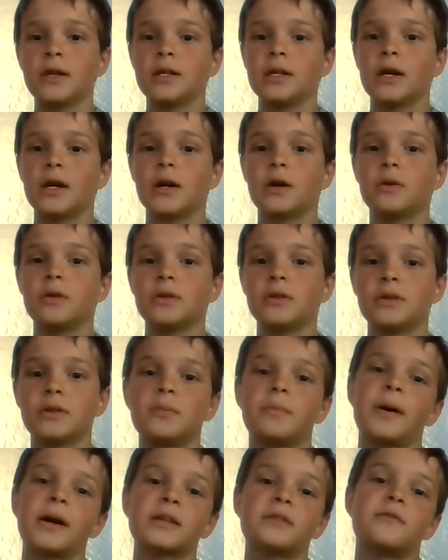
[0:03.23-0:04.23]
Now, in the
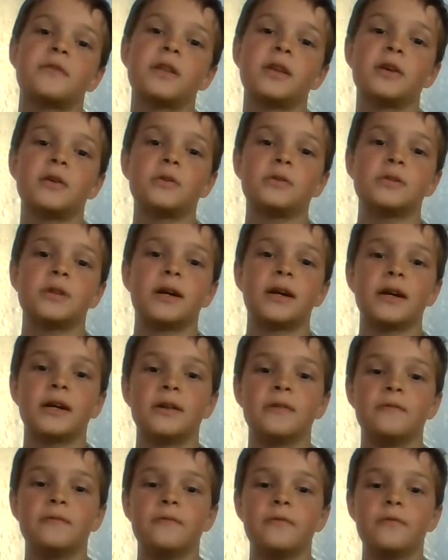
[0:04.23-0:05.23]
past videos, I
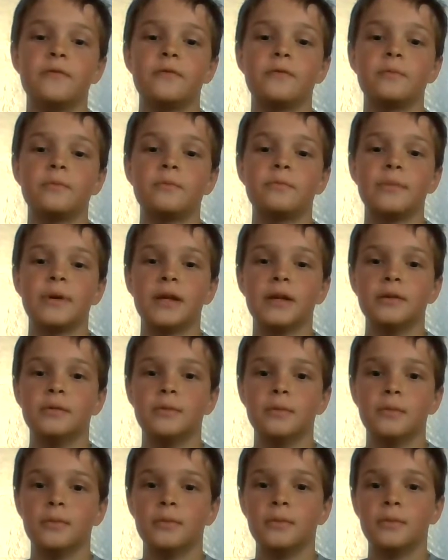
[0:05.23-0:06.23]
have
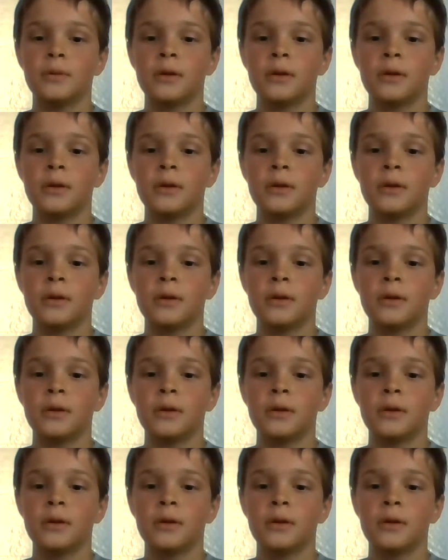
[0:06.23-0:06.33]
been